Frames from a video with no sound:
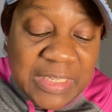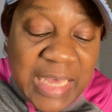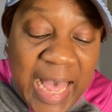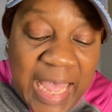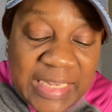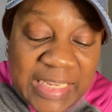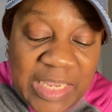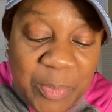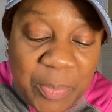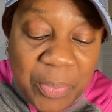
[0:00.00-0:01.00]

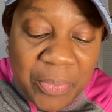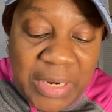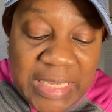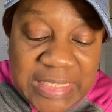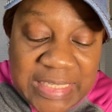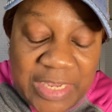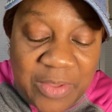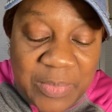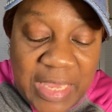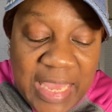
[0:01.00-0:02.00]
godly
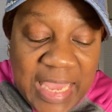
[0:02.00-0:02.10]
precept,